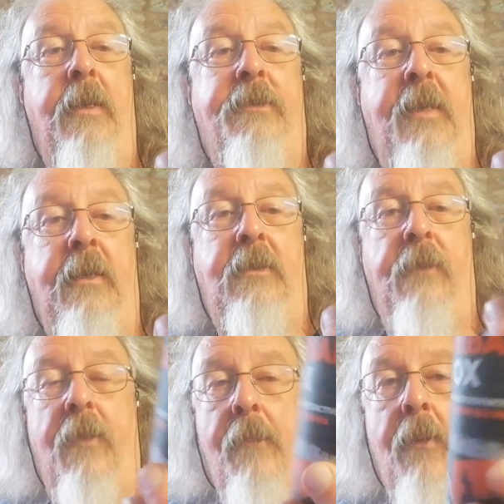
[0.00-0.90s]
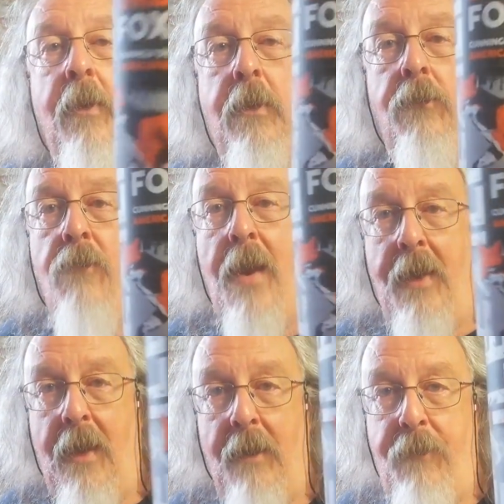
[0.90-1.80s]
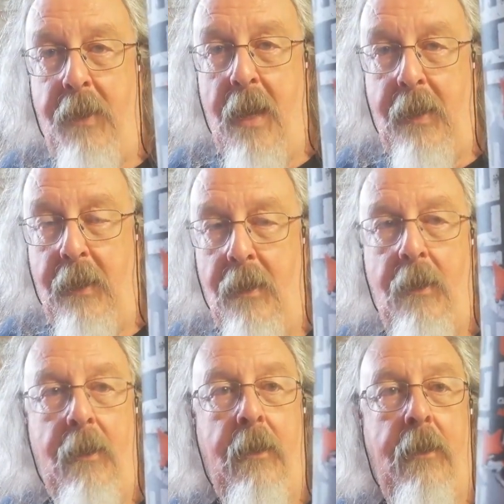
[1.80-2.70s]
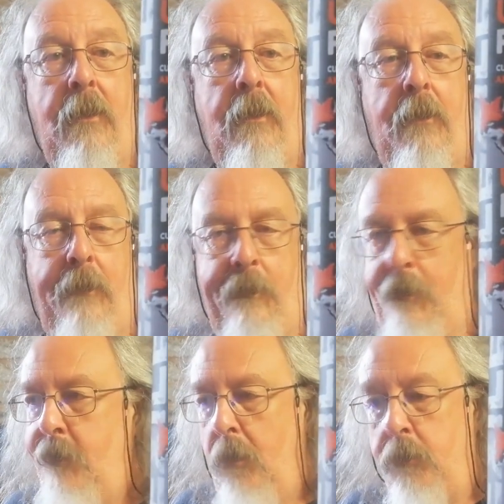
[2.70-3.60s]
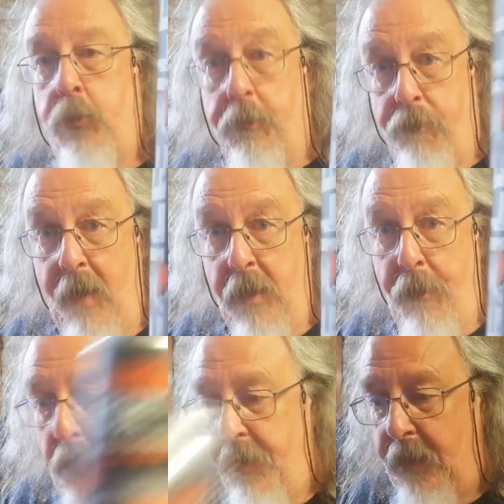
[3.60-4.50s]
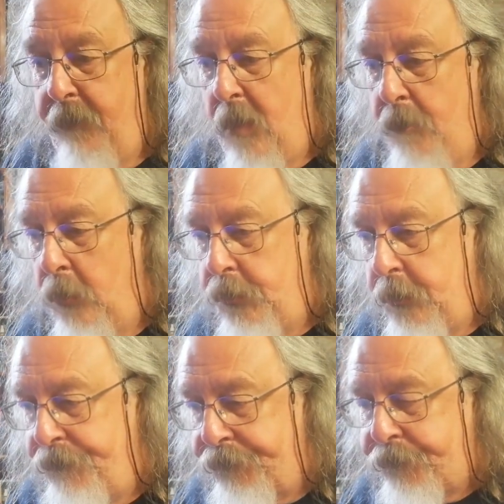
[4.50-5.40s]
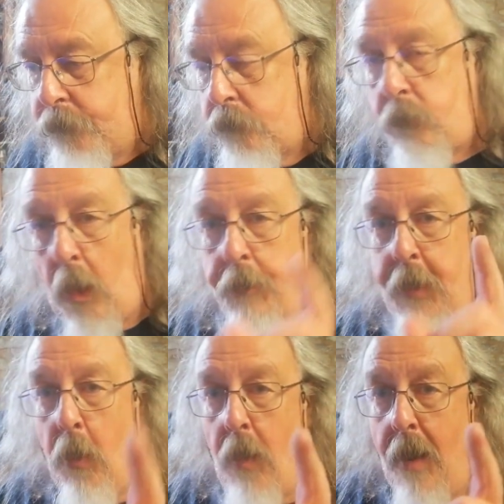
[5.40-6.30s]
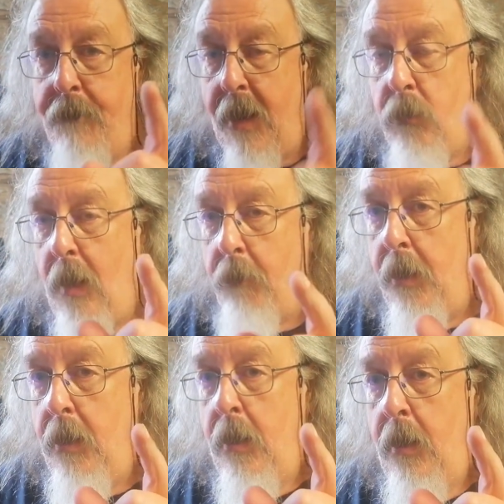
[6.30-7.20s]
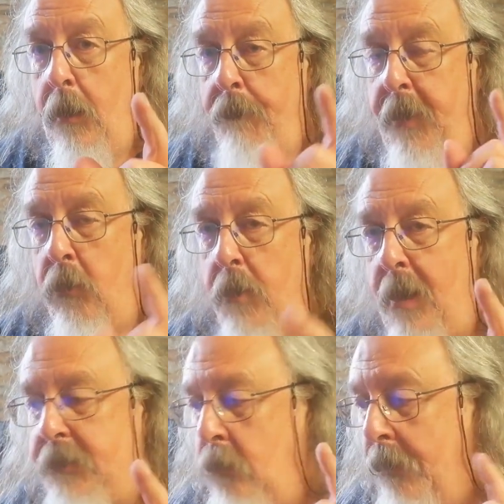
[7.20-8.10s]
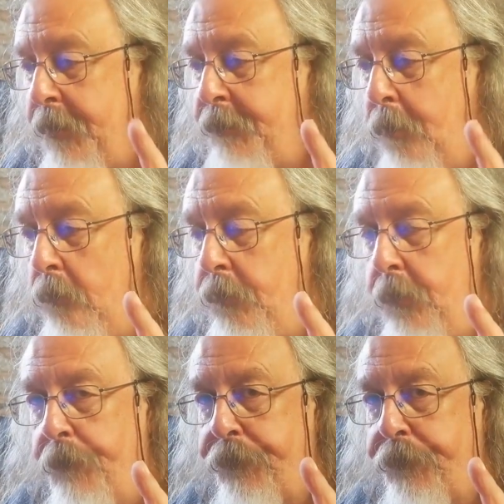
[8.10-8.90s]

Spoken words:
Distinctive American Red IPA. Does bring you burp, thank you very much. So I may well be going back to Wetherspoons.